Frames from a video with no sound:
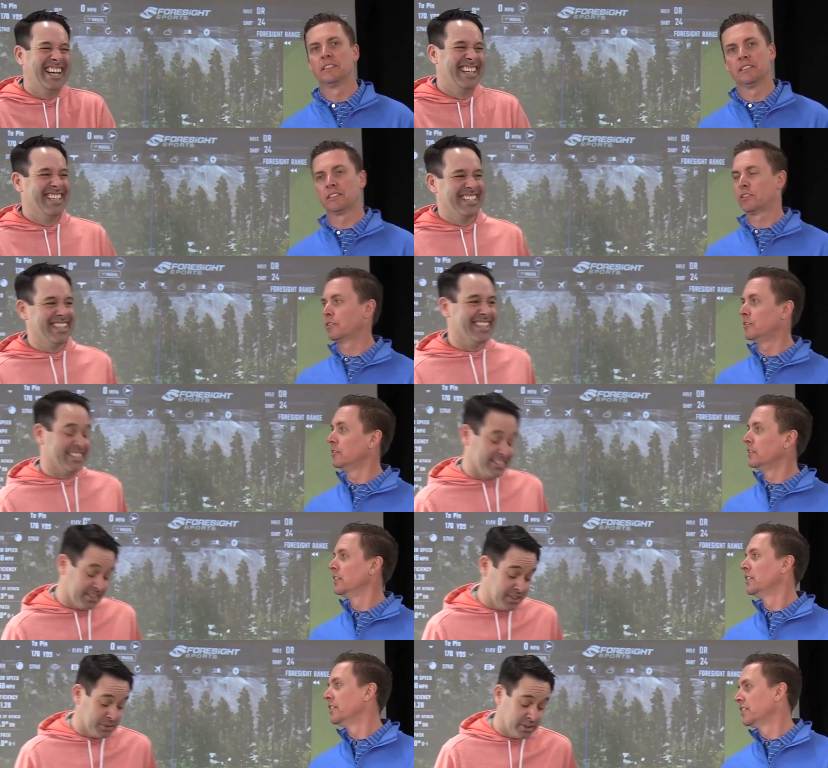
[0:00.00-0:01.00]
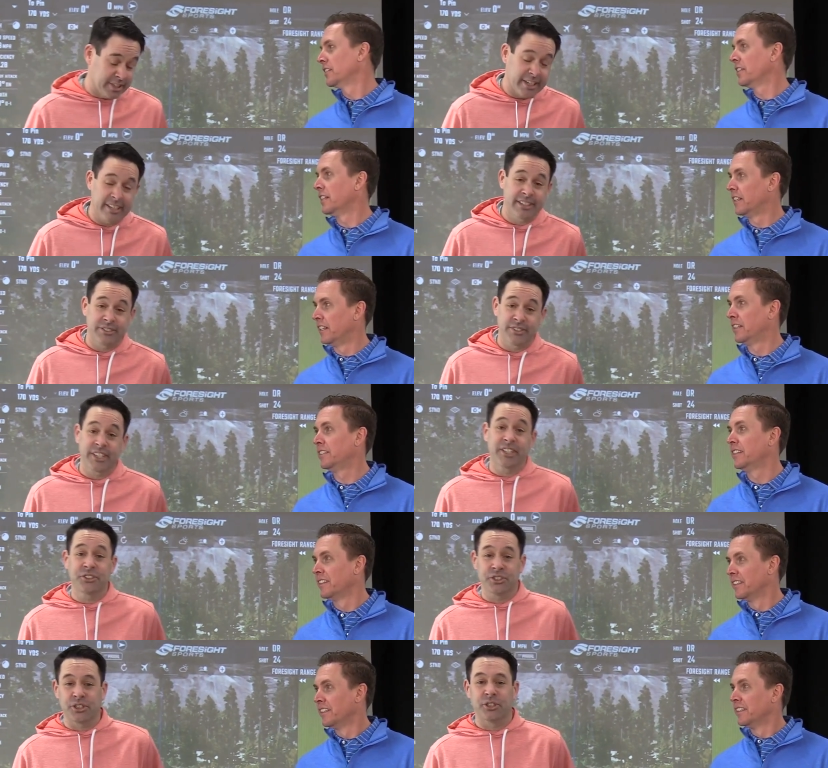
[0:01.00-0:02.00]
Speaker 1: it's
Speaker 2: true. That's a good one. Yeah, yeah. it is
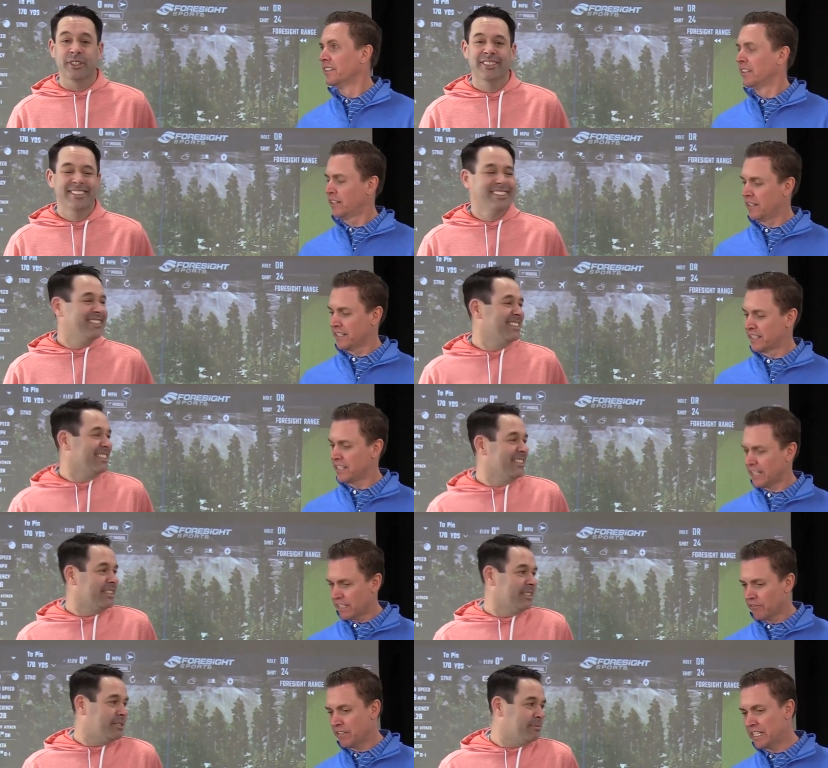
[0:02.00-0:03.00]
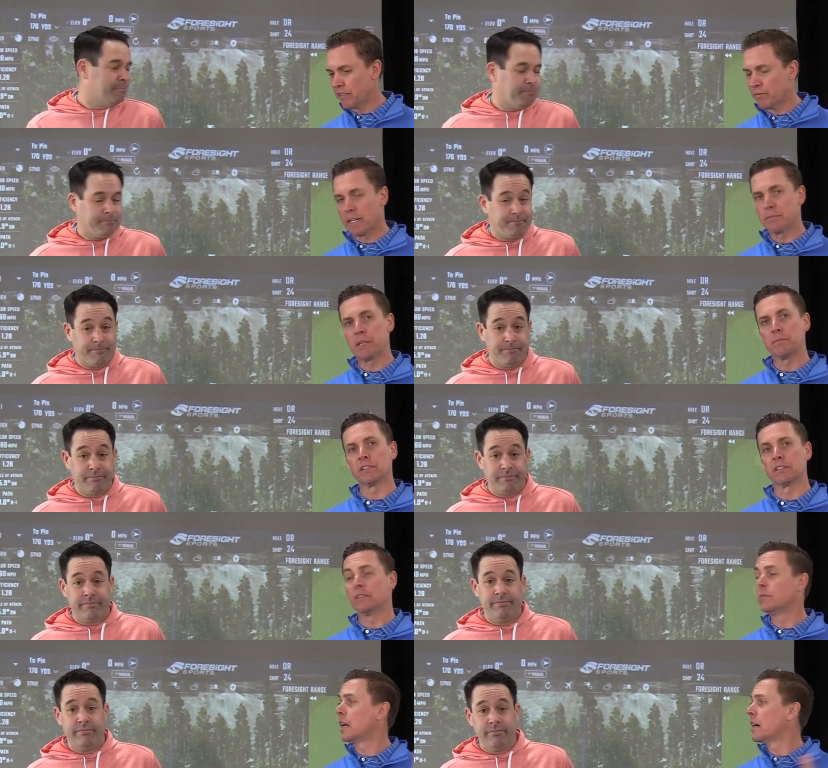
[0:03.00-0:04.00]
very true.
Speaker 1: All right. Second reason why
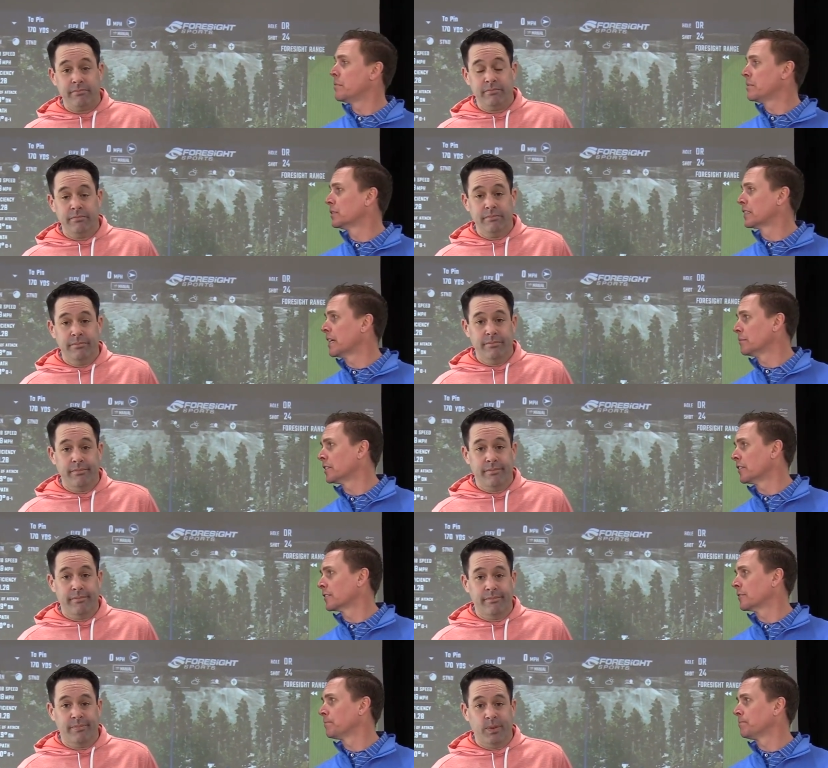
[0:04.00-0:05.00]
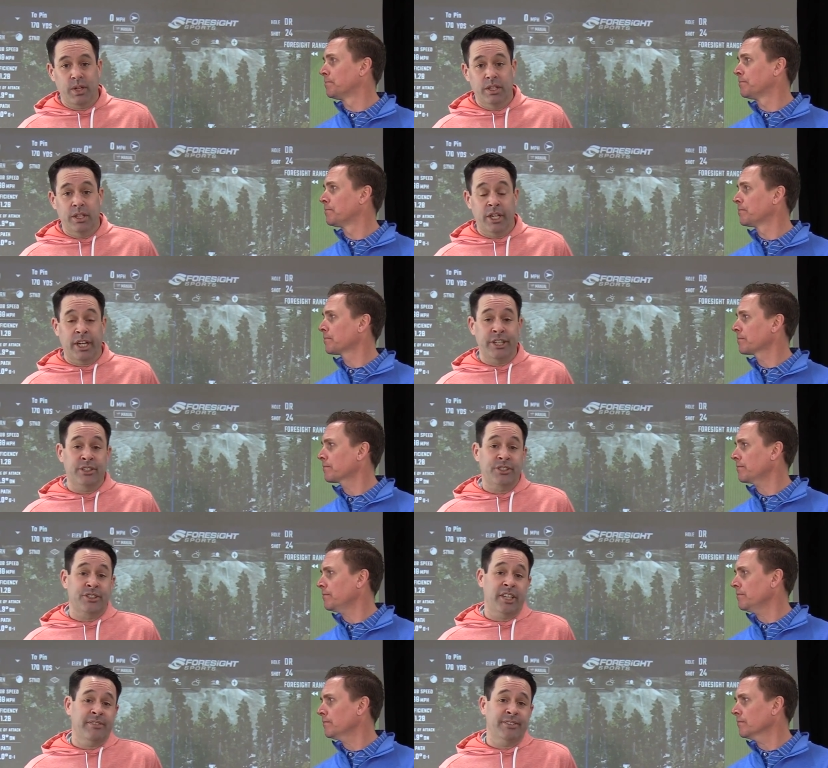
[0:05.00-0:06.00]
people uh, people's game sucks.
Speaker 2: Ah, uh, your
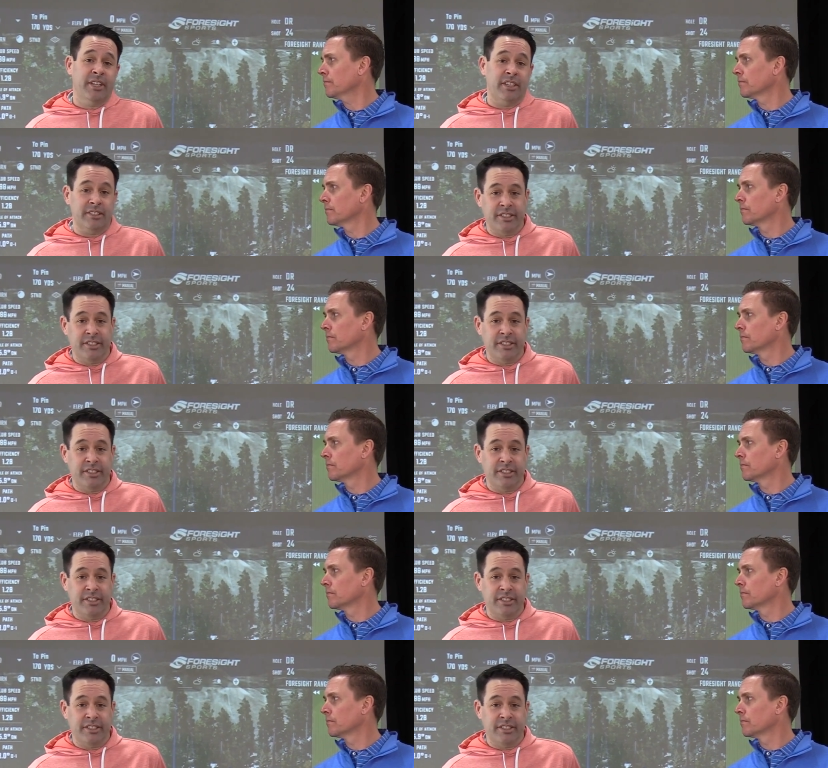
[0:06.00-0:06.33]
self talk